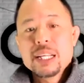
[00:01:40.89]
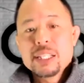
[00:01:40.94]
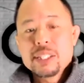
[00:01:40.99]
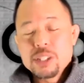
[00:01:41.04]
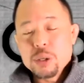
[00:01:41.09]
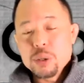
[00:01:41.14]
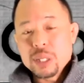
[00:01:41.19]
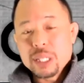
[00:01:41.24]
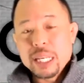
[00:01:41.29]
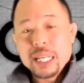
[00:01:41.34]

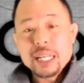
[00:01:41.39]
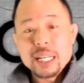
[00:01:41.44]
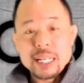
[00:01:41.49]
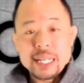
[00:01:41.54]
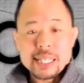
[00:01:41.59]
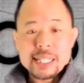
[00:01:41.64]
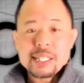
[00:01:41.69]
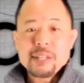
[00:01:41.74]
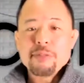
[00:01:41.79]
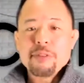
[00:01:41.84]
to clean and
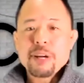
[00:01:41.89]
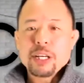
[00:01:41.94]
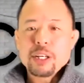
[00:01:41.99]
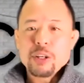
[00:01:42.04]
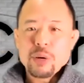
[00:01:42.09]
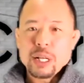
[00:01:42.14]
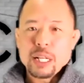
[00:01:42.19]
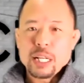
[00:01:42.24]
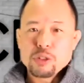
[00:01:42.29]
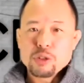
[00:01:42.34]
disinfect
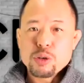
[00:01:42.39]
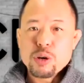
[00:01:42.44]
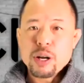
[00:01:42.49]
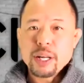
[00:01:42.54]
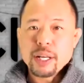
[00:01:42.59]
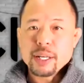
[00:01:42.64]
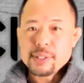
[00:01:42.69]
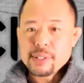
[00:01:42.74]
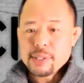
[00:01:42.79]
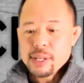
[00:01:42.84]
your
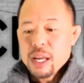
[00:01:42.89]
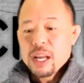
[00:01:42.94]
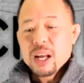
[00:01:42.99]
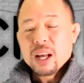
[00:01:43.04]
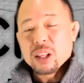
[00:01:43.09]
electronics.